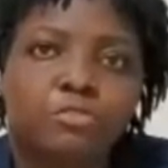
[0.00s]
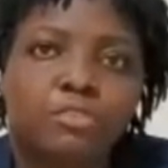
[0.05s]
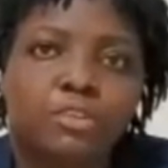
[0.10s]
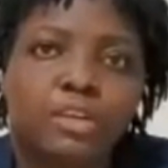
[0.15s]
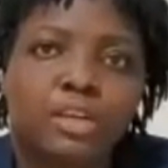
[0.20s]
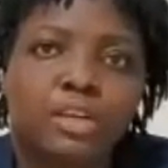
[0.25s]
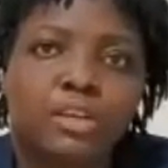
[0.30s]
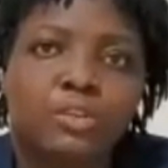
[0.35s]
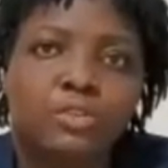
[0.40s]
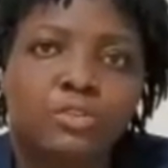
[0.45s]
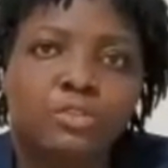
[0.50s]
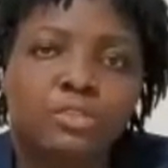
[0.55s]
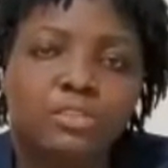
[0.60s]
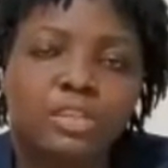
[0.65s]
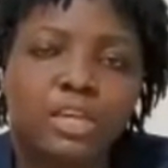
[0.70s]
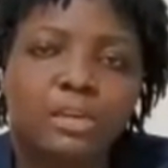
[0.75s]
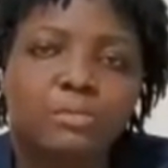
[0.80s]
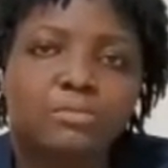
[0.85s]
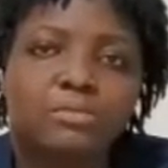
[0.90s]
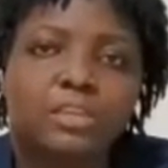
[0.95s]
a long
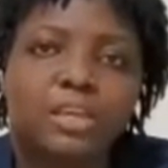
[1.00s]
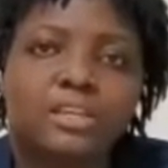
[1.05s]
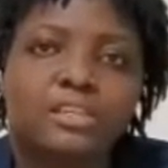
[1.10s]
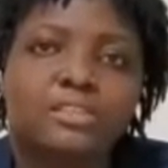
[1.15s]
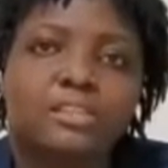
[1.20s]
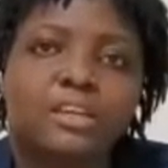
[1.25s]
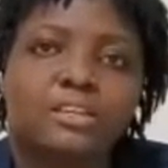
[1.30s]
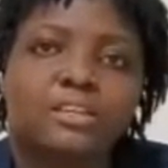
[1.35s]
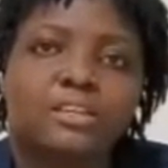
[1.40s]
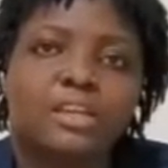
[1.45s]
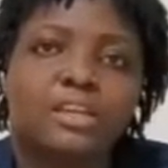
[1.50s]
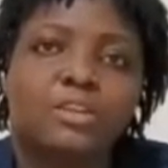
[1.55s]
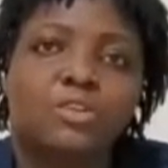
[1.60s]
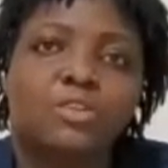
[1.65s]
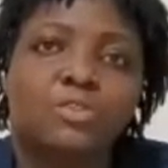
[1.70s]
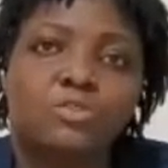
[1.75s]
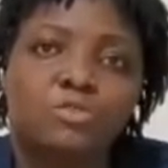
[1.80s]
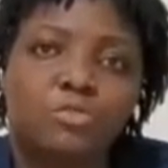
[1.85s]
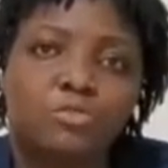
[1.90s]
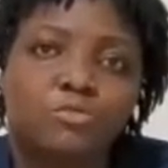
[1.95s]
time, such that a
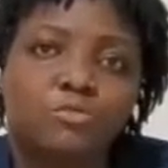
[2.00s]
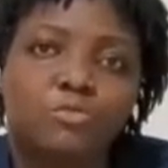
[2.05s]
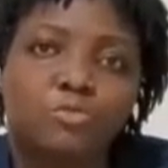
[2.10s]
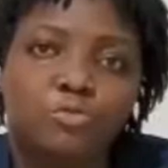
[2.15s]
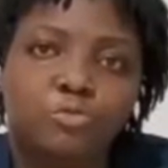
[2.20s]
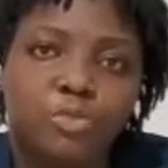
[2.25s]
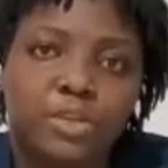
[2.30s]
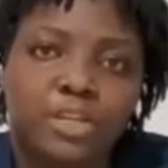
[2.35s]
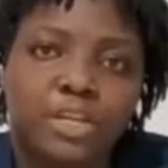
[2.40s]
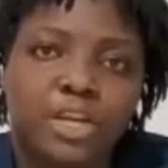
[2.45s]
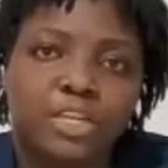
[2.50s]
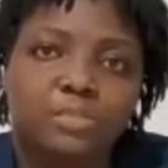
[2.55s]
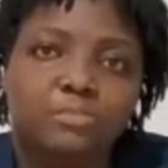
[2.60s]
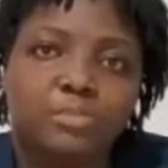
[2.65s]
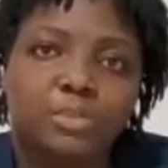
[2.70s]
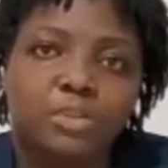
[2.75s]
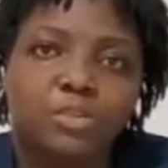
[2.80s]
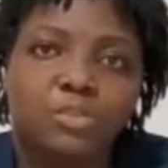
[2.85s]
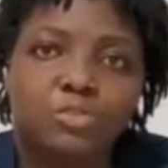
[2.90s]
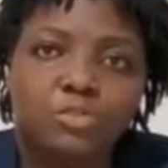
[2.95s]
lot of fluid has
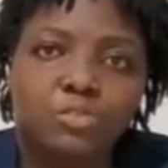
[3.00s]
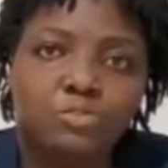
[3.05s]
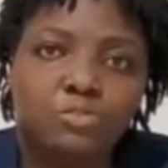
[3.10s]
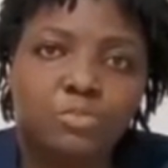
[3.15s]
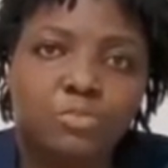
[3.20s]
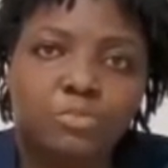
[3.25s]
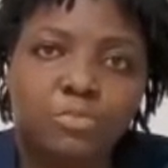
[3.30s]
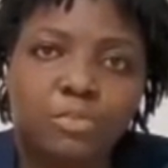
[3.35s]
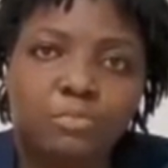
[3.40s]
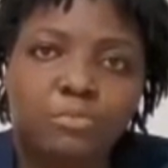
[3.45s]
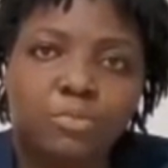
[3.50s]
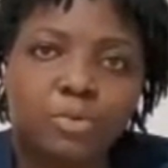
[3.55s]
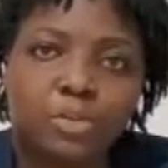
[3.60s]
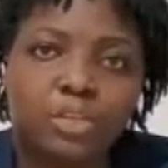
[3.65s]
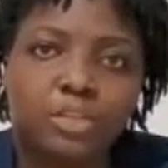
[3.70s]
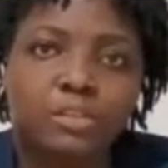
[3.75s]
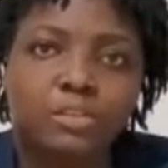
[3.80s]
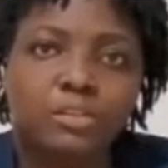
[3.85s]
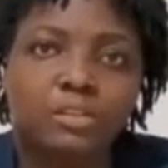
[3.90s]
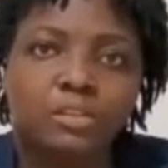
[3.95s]
been lost from the body.